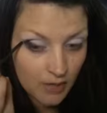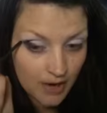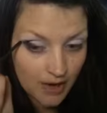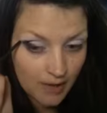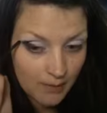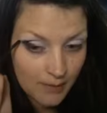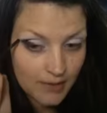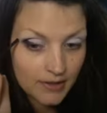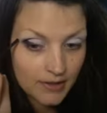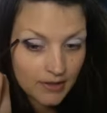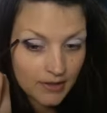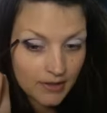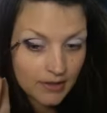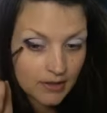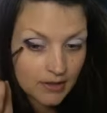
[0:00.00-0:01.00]
up
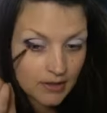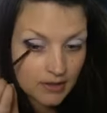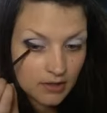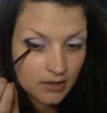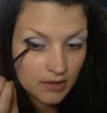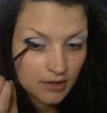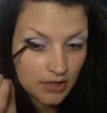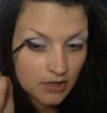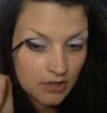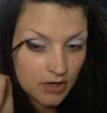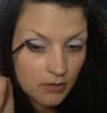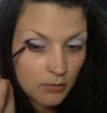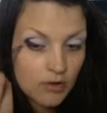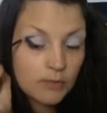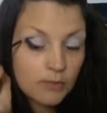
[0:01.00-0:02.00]
then you
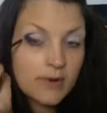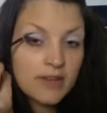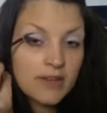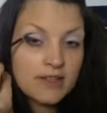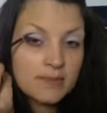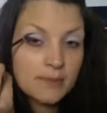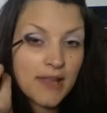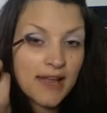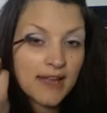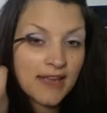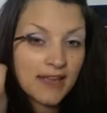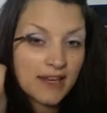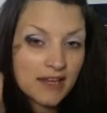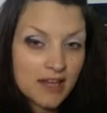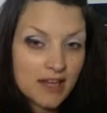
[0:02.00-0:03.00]
don't want to bring this black
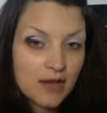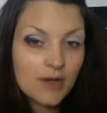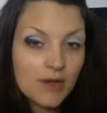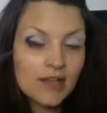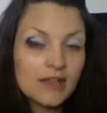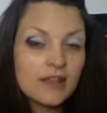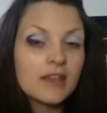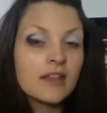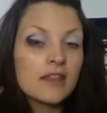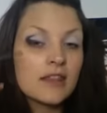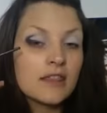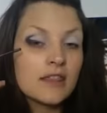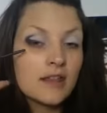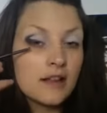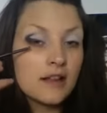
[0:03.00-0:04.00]
any lower
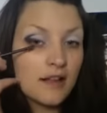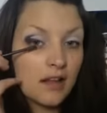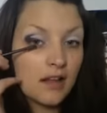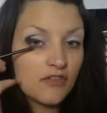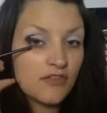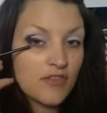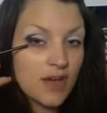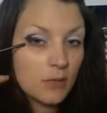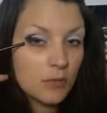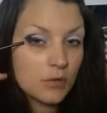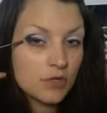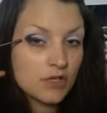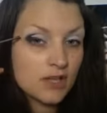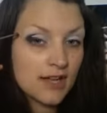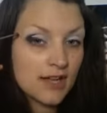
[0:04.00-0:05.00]
than if that
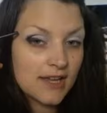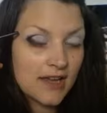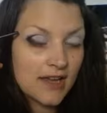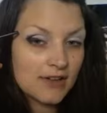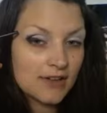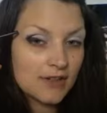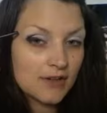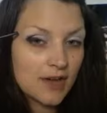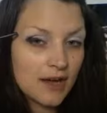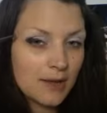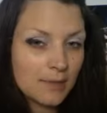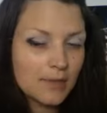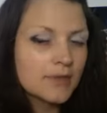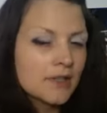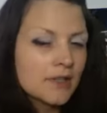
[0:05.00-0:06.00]
water line carried on
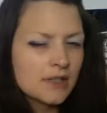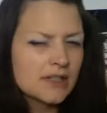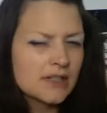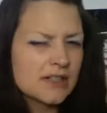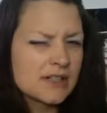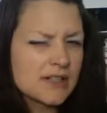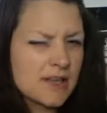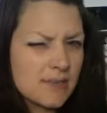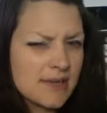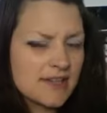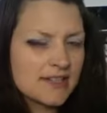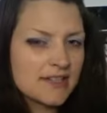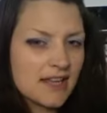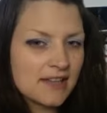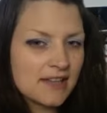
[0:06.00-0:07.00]
up does that make
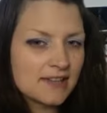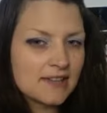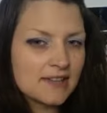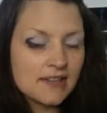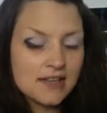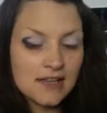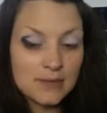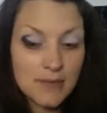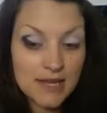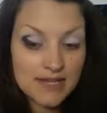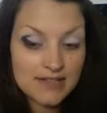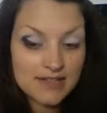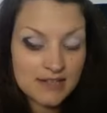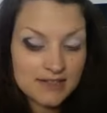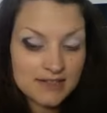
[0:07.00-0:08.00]
sense? It
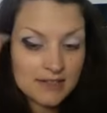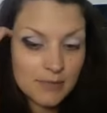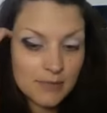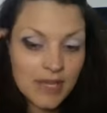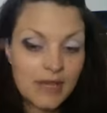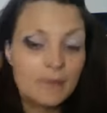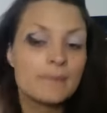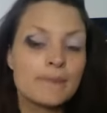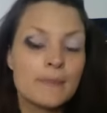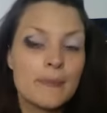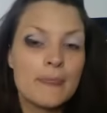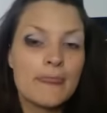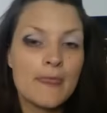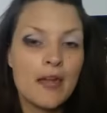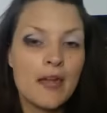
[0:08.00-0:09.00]
makes sense to me.
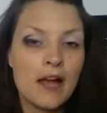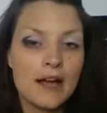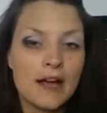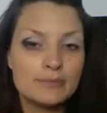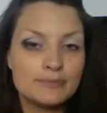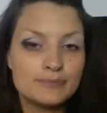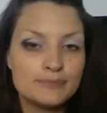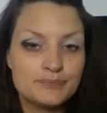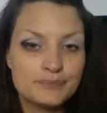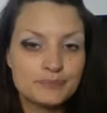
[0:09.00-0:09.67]
Um,